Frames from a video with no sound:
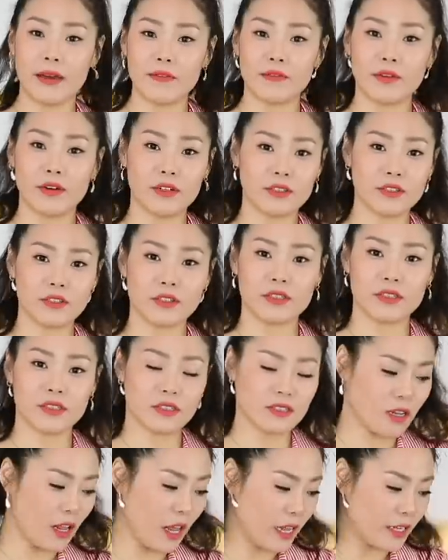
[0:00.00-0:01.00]
ever. Just
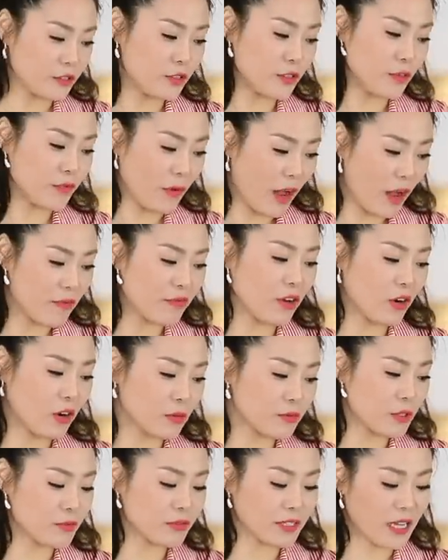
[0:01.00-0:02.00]
slice your 5
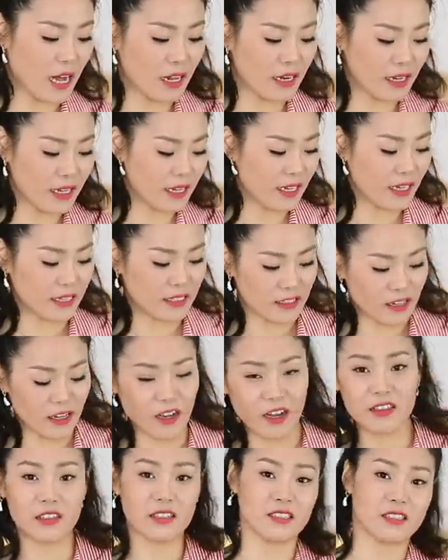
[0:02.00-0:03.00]
cloves of garlic and
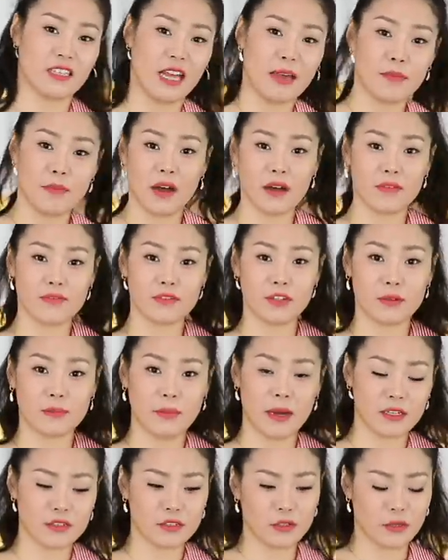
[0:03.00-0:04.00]
cut the stem off your
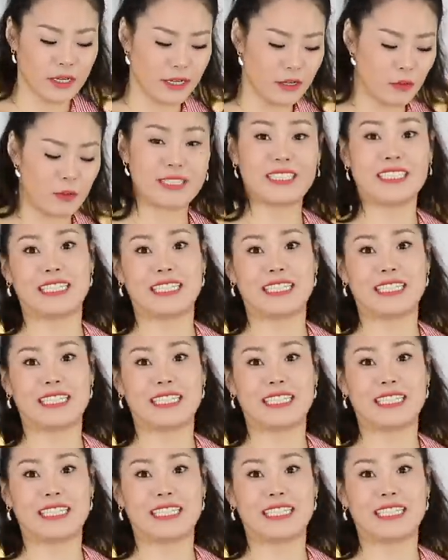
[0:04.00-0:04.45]
bok choy or